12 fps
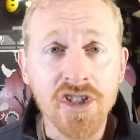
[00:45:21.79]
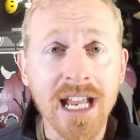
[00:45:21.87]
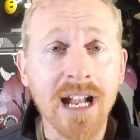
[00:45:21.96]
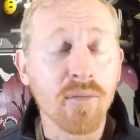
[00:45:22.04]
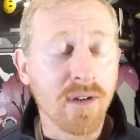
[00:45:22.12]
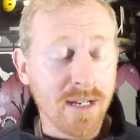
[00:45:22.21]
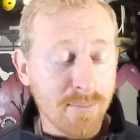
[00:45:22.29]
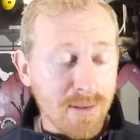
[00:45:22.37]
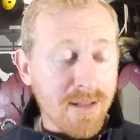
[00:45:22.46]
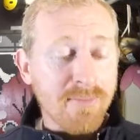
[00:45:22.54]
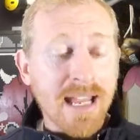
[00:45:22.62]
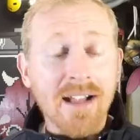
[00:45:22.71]
down when they're
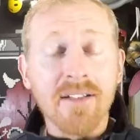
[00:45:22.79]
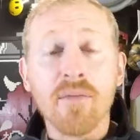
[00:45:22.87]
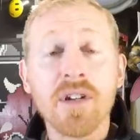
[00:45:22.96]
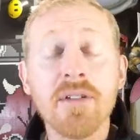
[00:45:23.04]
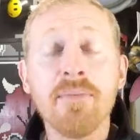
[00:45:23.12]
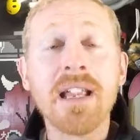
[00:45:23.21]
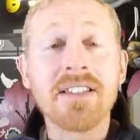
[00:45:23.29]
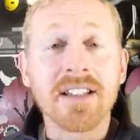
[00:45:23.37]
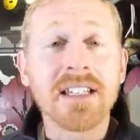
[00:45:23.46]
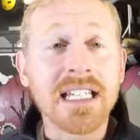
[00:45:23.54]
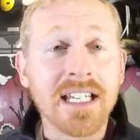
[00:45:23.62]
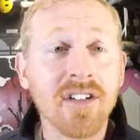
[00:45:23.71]
down, when you
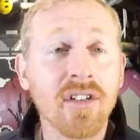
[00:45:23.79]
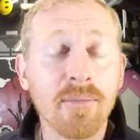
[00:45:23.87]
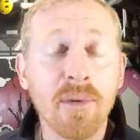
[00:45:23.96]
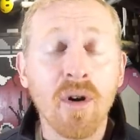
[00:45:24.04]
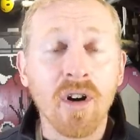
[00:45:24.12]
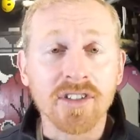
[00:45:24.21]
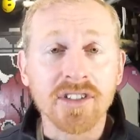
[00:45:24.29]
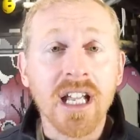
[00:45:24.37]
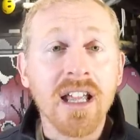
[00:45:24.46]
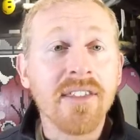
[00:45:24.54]
basically kill the boss.